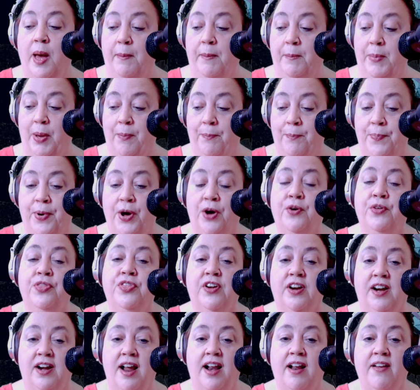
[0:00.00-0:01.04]
But both
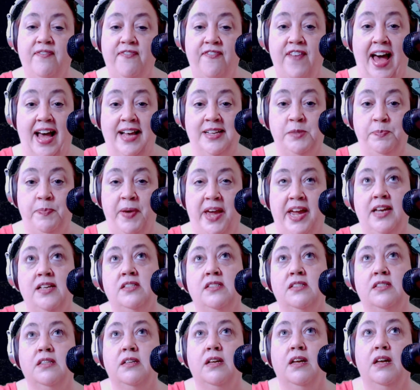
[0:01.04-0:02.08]
are kind of fast
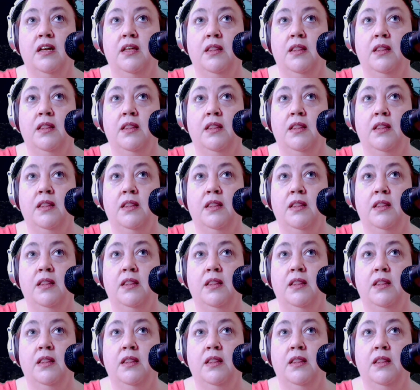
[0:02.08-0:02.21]
paced.